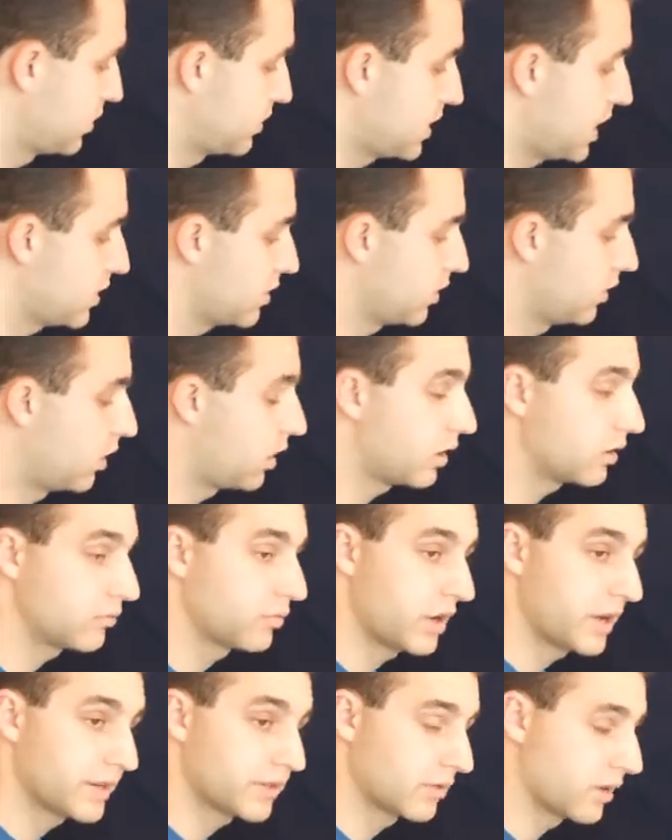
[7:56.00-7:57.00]
Take the long
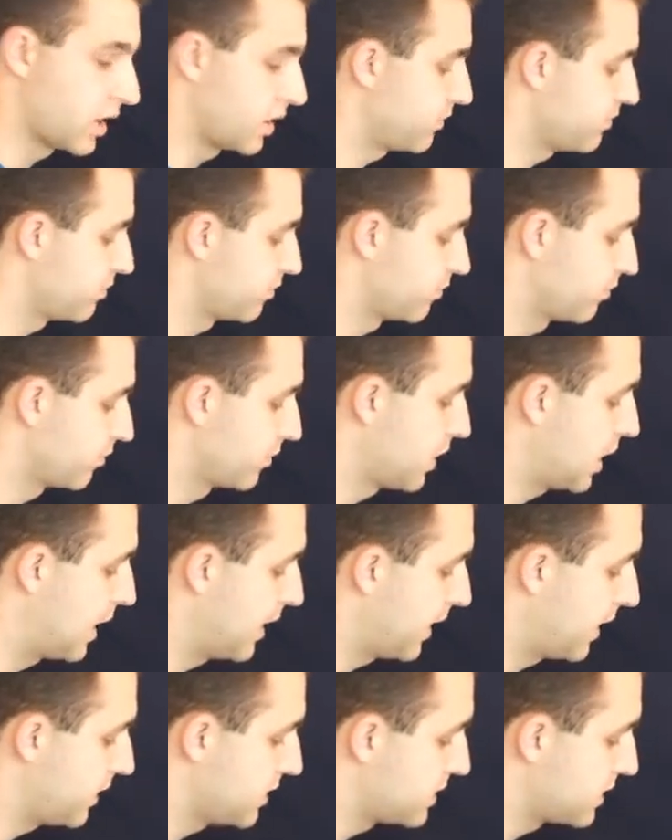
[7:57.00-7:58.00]
brass rod
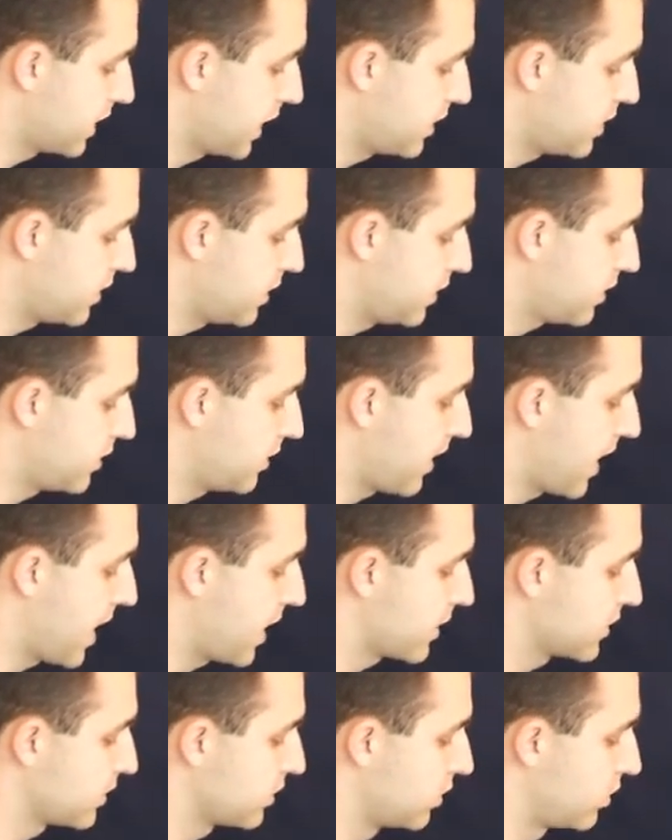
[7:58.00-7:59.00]
and slide it into the
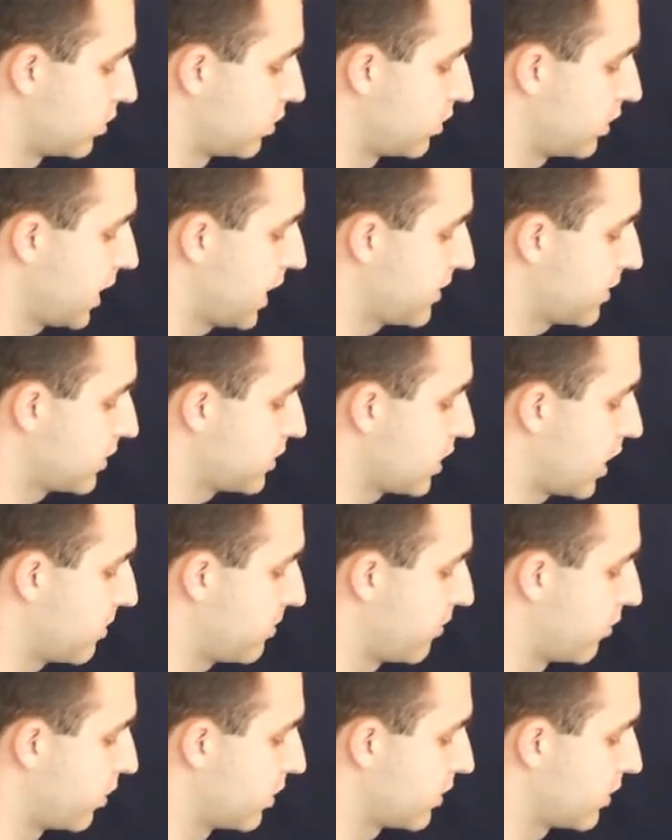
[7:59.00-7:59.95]
axle hole at the top of